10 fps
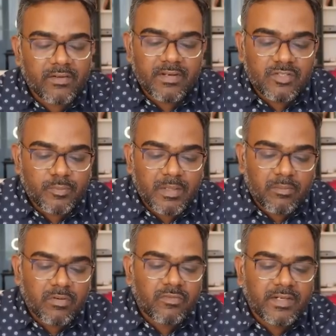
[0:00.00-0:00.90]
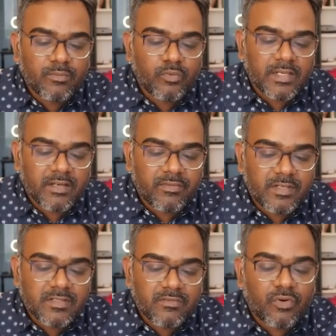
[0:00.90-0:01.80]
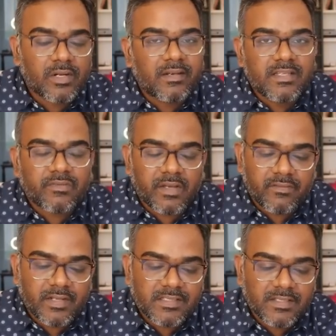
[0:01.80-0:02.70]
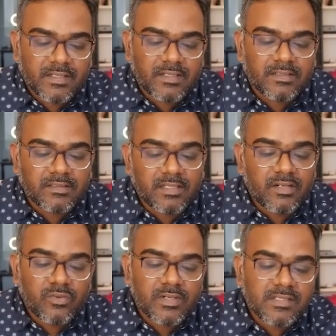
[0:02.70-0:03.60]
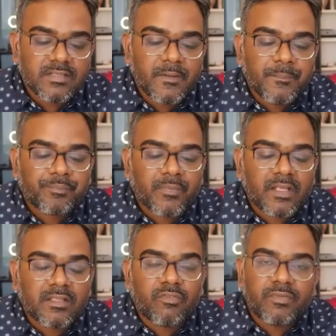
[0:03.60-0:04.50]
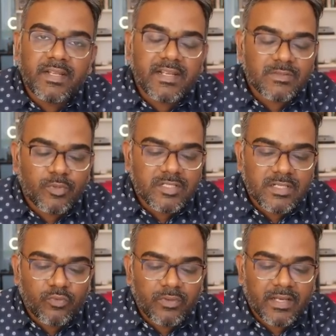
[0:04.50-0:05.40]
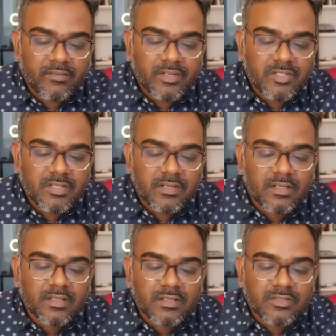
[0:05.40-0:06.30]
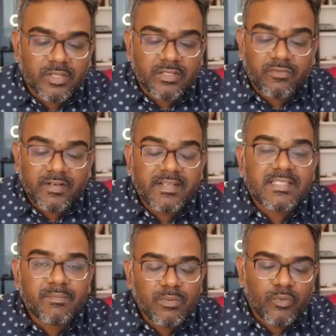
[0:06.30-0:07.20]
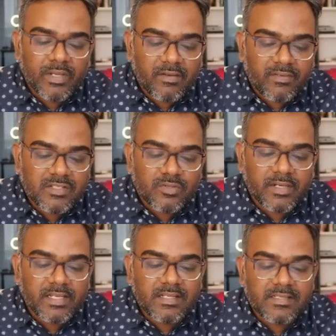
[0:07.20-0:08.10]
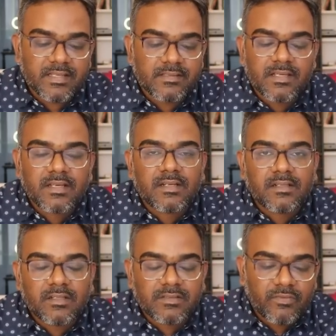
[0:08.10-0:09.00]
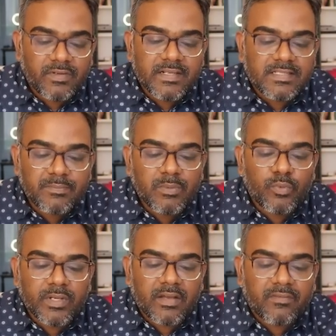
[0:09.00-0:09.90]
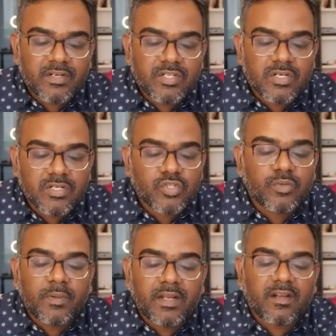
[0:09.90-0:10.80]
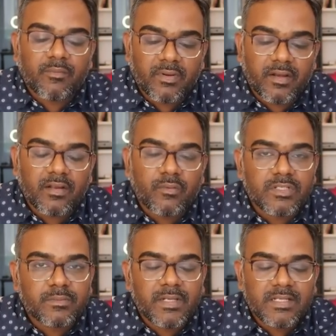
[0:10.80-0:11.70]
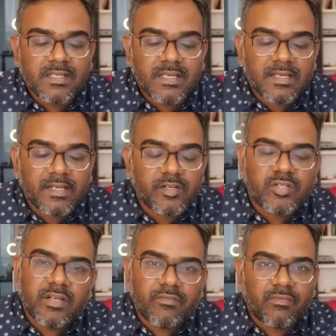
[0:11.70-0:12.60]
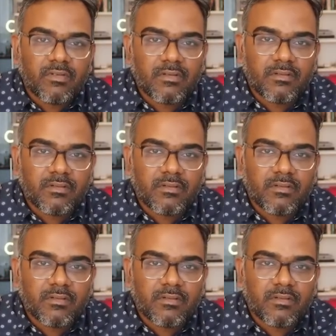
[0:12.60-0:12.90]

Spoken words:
average should be above 50-day moving average for at least 5 days. The third rule is the 50-day exponential moving average, the 50-day simple moving average, not E, it says. The 50-day simple moving average should be in an uptrend, which means it should have